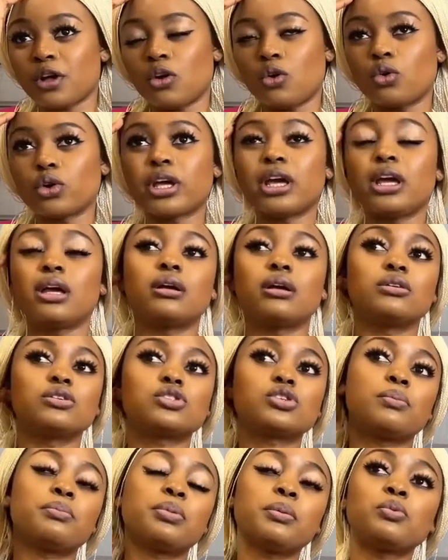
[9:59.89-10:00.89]
okay,
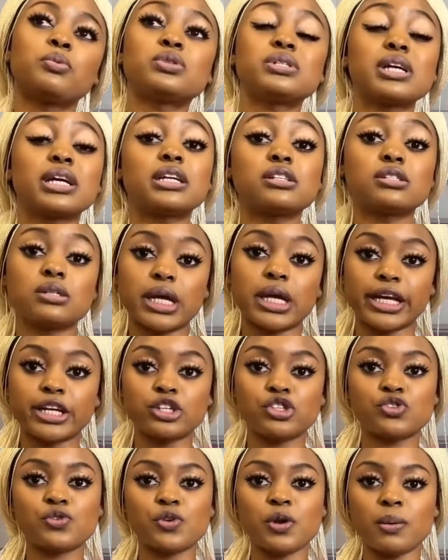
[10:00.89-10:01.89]
some people take it to
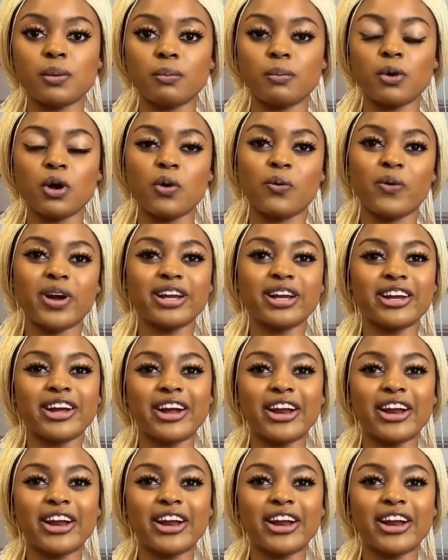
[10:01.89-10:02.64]
extreme when they're